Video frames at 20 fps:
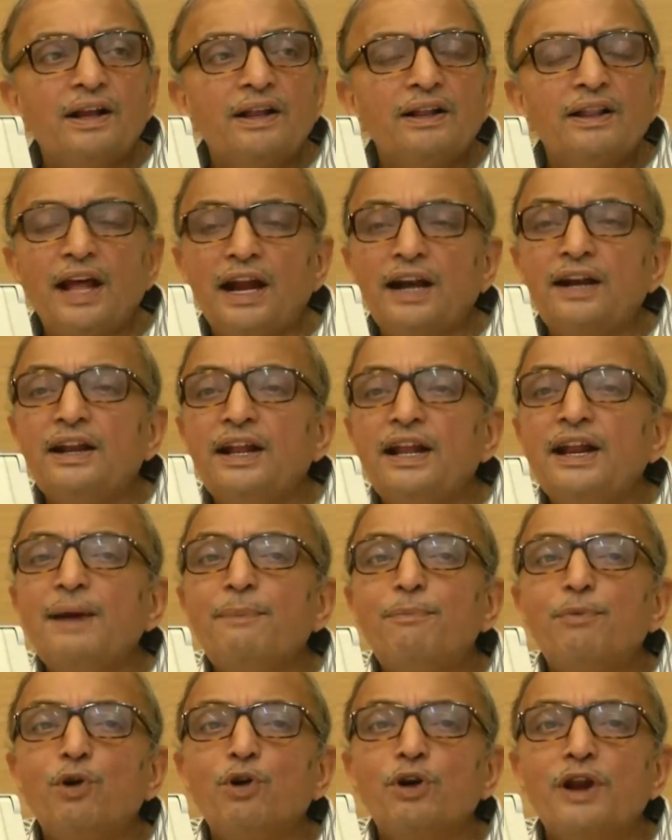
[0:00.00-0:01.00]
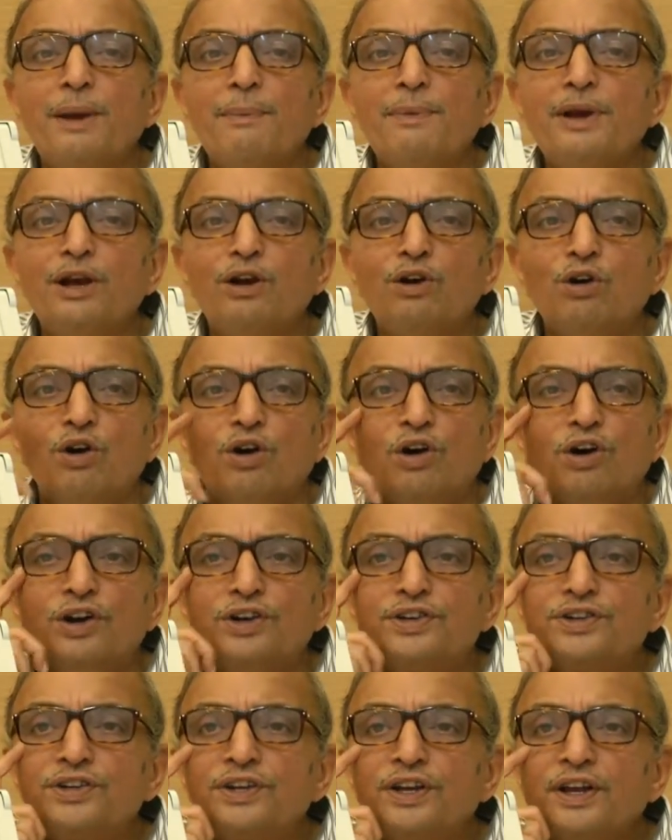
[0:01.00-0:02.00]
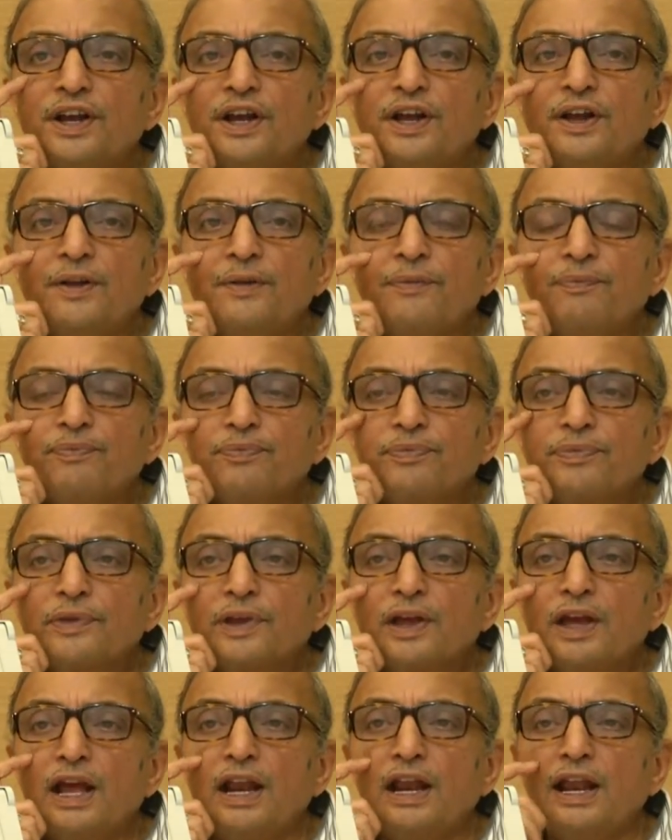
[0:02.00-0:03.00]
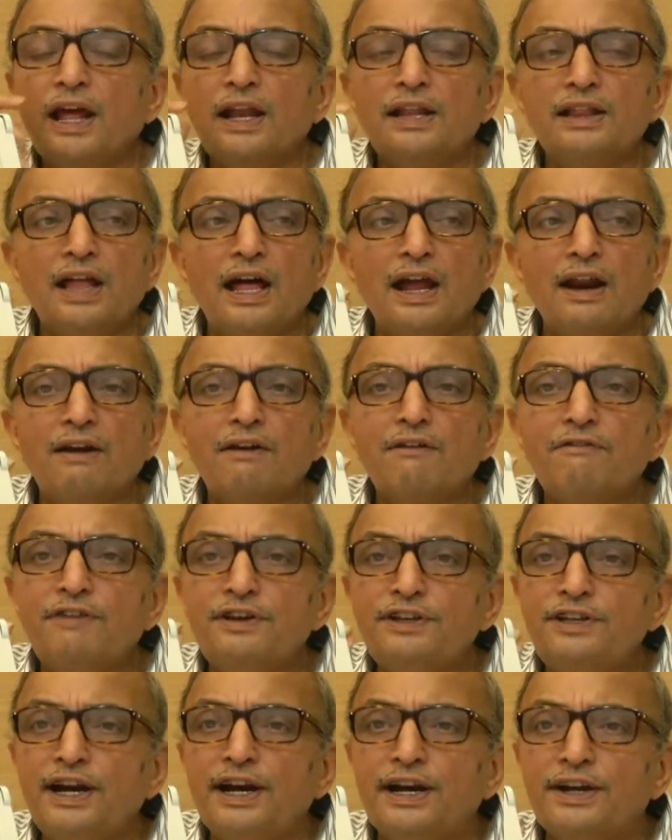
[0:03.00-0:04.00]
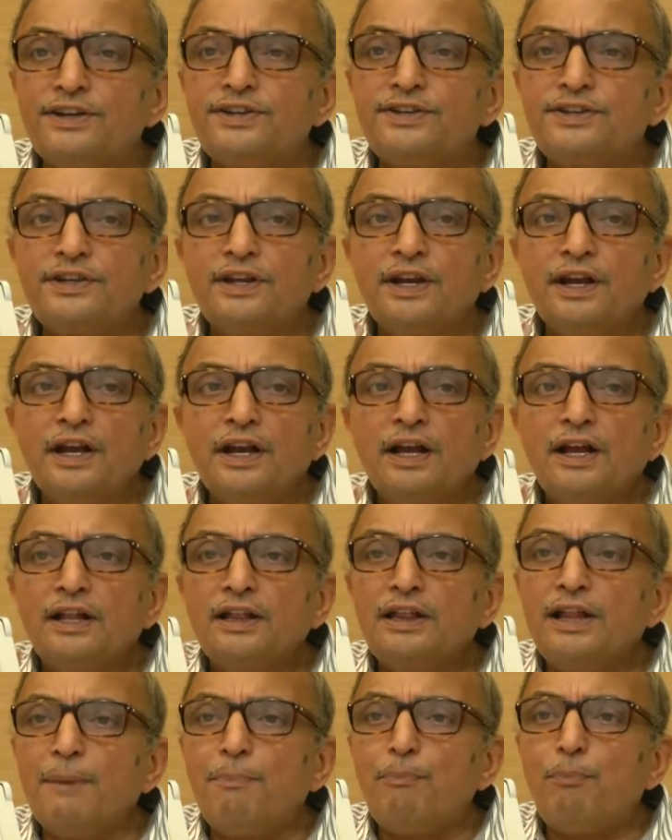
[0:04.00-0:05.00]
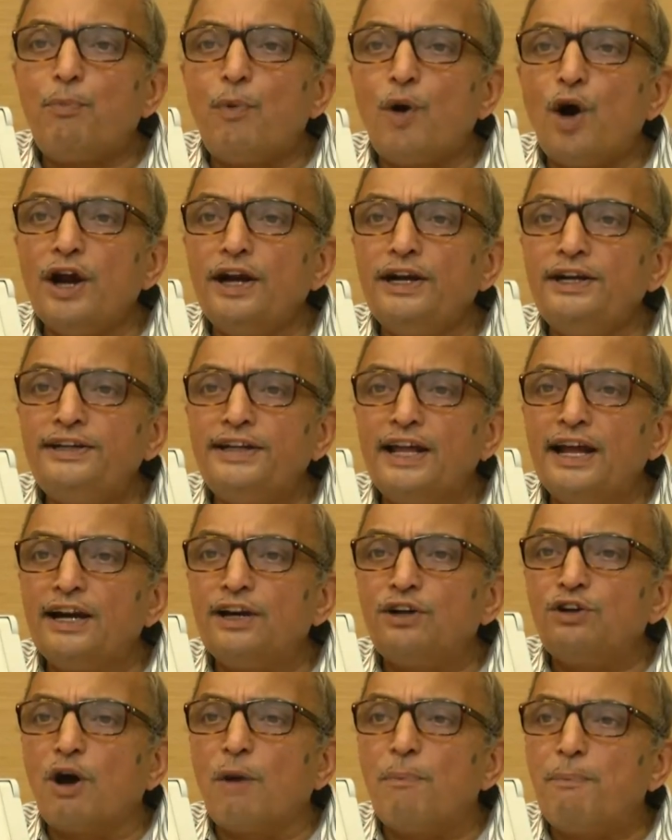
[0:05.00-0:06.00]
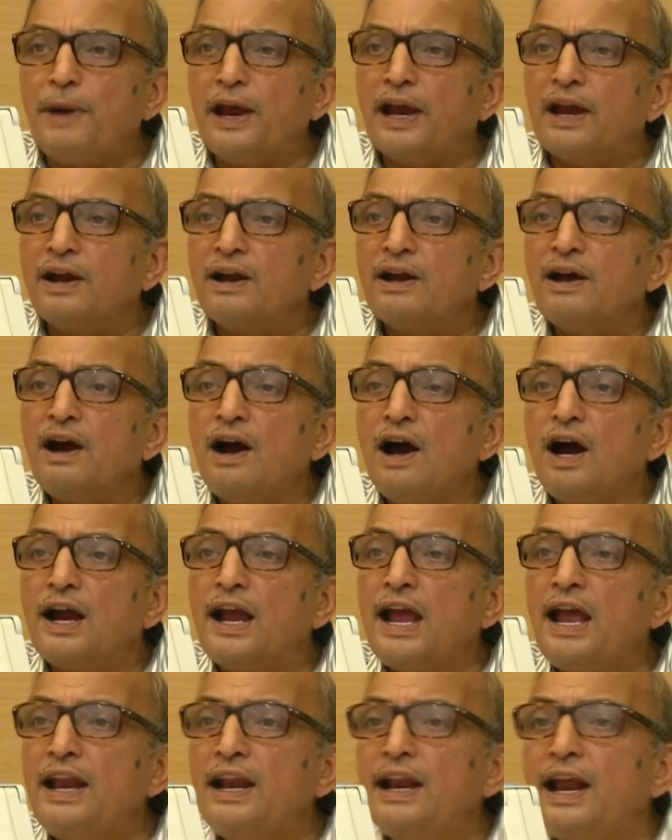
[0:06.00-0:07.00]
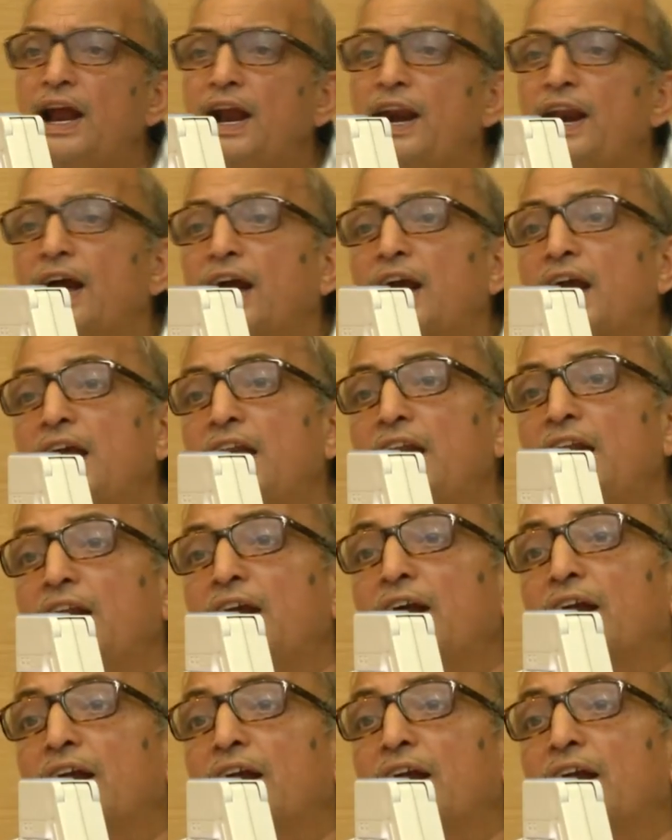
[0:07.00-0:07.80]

that in a programming course, a learner visits the pointer topic again and again and